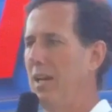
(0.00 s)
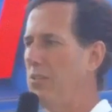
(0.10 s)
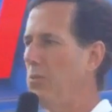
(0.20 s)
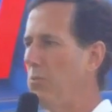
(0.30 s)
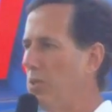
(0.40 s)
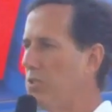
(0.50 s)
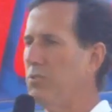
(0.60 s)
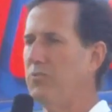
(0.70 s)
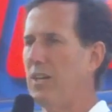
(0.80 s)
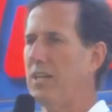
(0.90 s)
and what
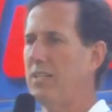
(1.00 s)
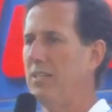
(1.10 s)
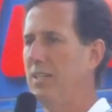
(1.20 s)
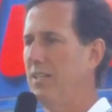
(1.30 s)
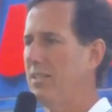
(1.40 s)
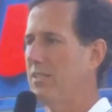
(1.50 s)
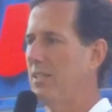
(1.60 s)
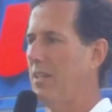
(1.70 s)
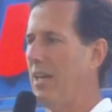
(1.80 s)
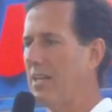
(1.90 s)
you'll find is
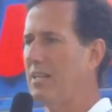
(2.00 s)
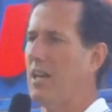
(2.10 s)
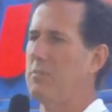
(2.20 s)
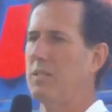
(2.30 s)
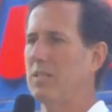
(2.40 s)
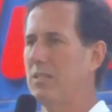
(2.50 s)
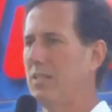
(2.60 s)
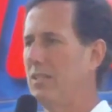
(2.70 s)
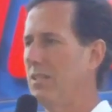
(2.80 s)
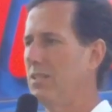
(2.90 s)
that
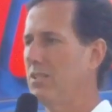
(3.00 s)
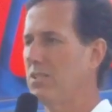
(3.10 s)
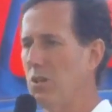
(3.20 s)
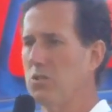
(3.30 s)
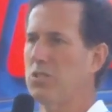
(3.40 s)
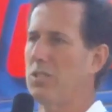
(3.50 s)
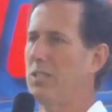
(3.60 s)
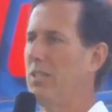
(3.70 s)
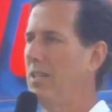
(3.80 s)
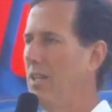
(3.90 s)
economically,
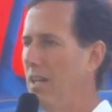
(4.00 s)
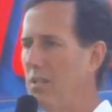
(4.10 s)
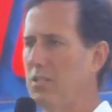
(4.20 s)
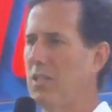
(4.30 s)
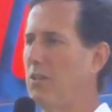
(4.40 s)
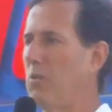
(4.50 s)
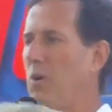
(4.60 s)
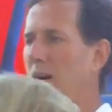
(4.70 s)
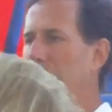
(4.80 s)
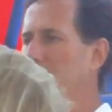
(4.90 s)
socially,
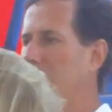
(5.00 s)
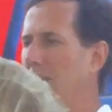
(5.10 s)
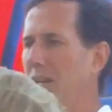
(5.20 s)
healthcare-wise,